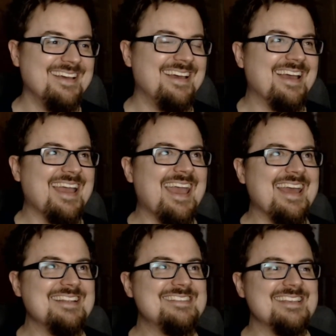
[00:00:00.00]

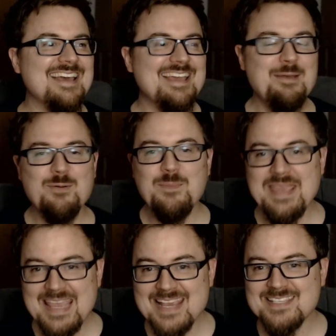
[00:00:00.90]
And it would
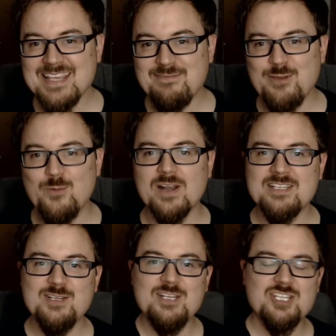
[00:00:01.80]
be easy if you wanted
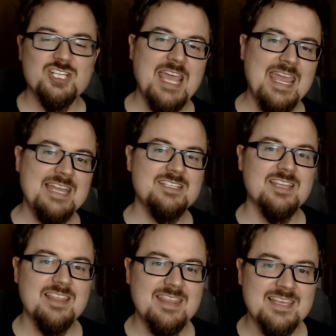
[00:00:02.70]
to change
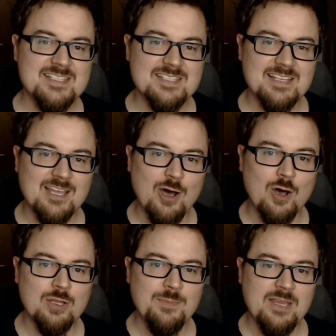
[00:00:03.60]
this
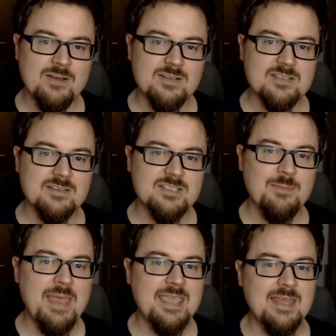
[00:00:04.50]
column here to
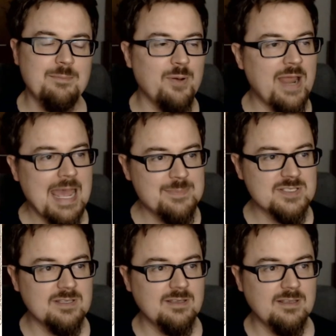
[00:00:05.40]
make it
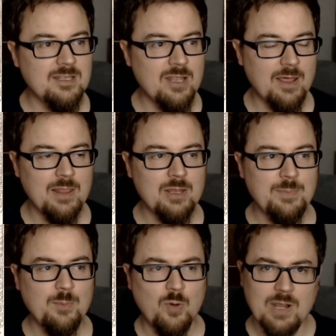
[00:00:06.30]
perhaps a little
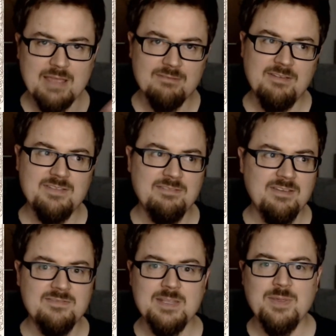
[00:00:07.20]
bit more like
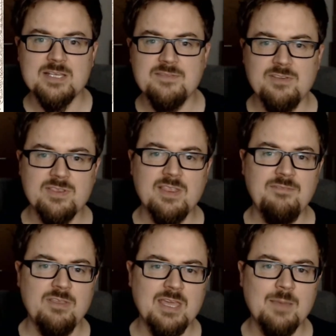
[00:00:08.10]
50-50, because if
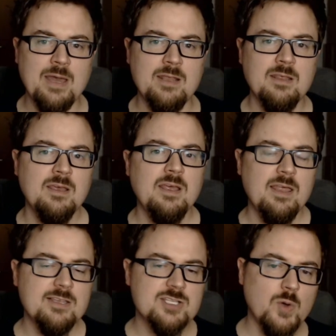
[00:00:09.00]
you think about it,
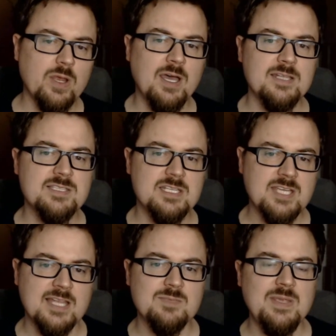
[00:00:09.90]
the shortcuts, the
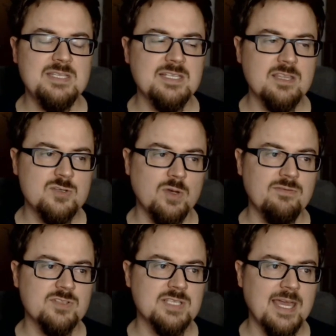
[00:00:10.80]
chance meetings, and the
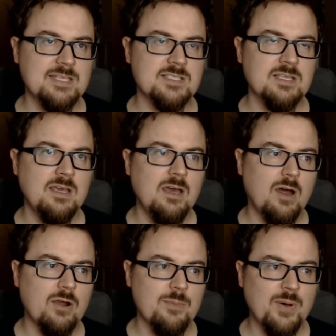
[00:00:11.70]
joyful sights
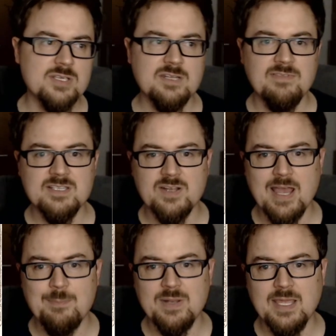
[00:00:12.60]
are the positive things that are
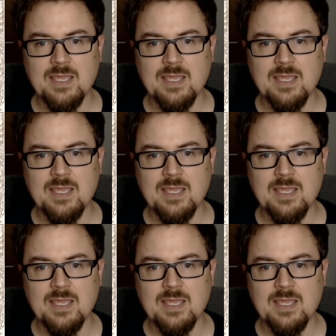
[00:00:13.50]
happening.